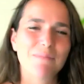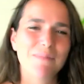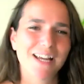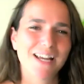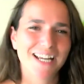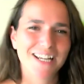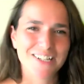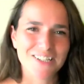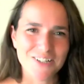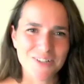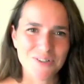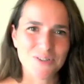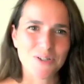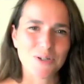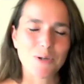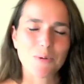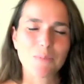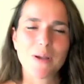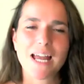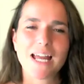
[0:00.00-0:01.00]
and
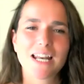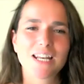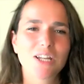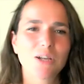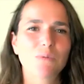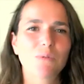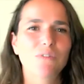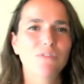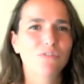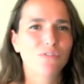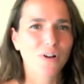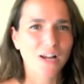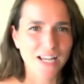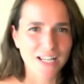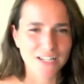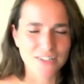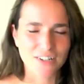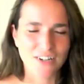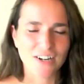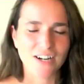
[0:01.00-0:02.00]
YouTube, and you will
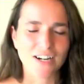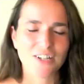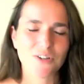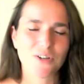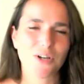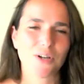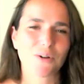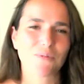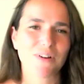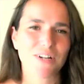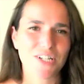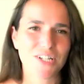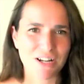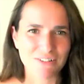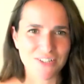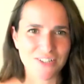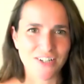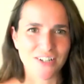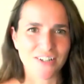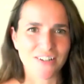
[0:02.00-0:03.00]
find her and you can reach
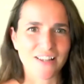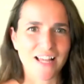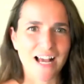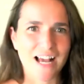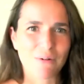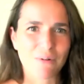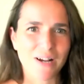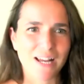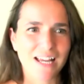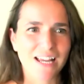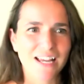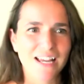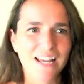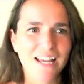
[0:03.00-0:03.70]
out to her that way.